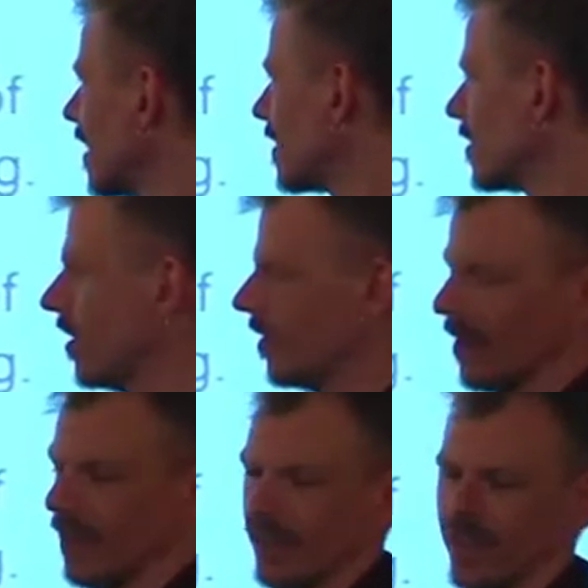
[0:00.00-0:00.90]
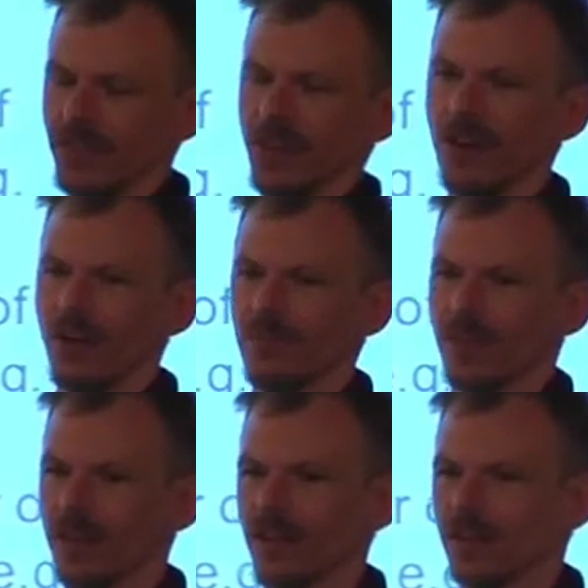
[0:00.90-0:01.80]
So if you
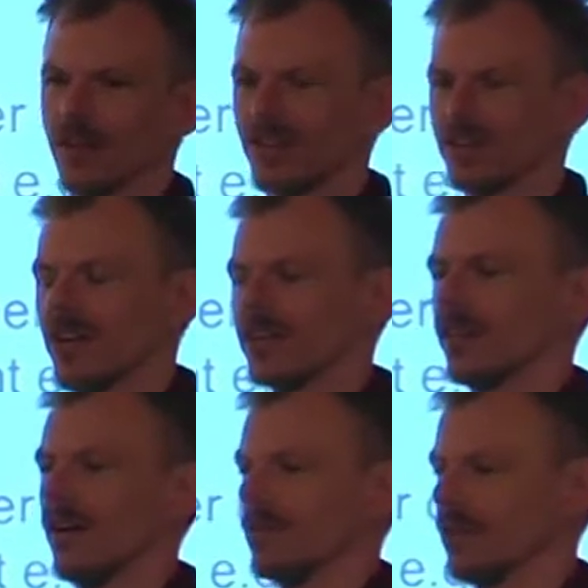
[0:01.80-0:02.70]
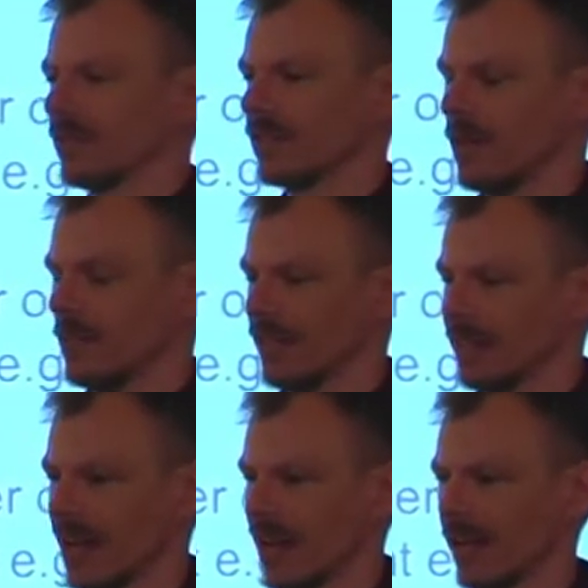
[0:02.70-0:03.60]
construct a complex term in
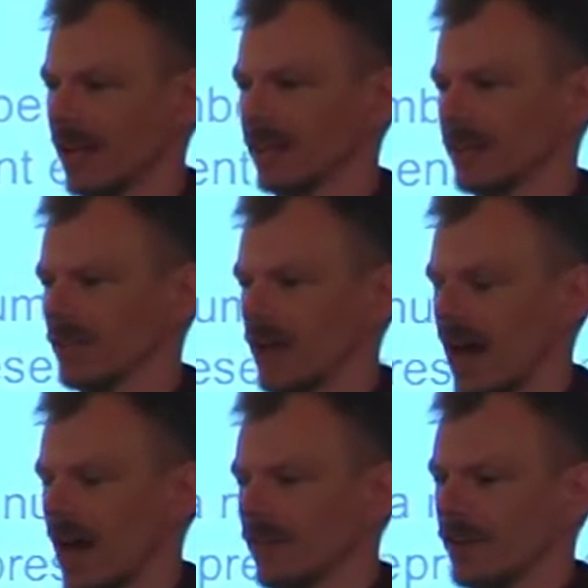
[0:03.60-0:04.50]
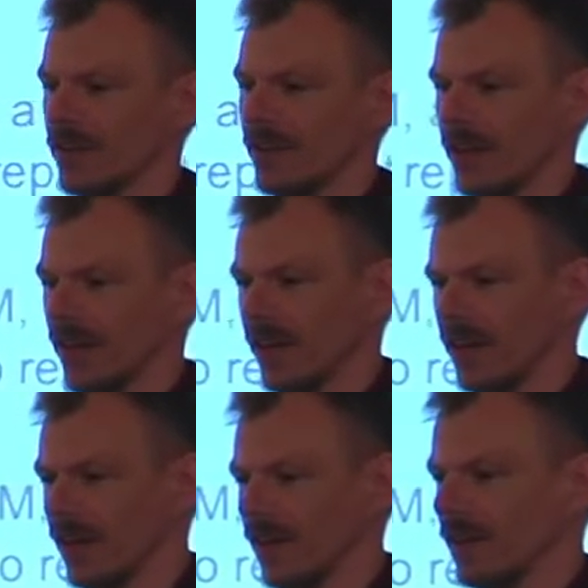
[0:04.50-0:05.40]
Erlang, you have,
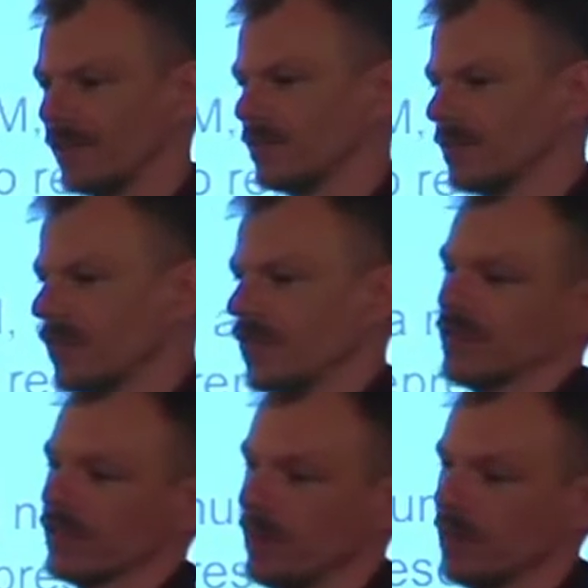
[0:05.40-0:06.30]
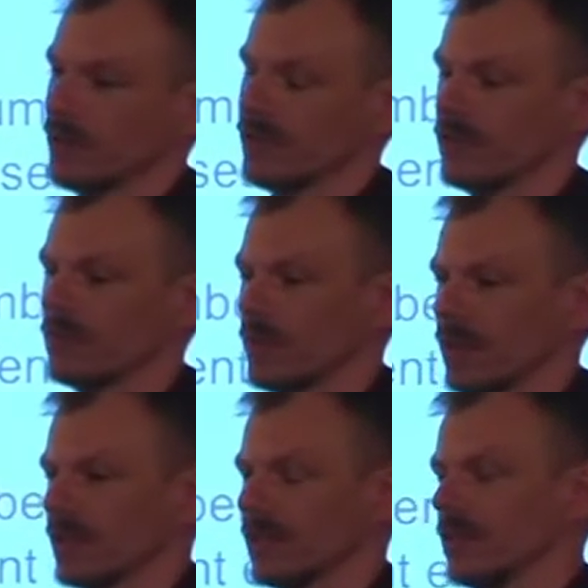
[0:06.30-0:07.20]
for example, a
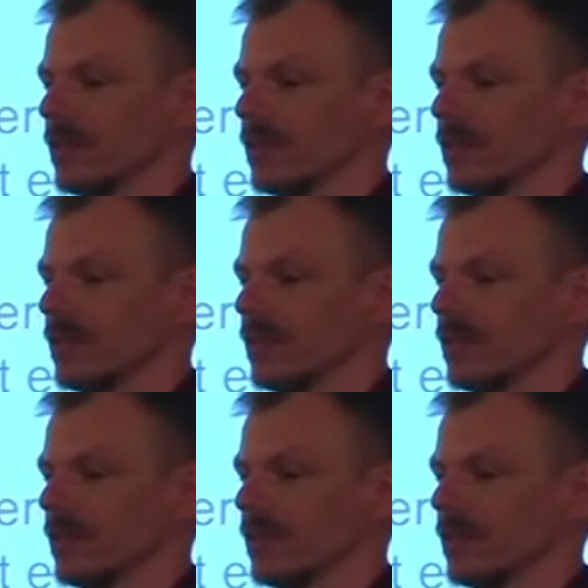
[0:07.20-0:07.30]
tuple.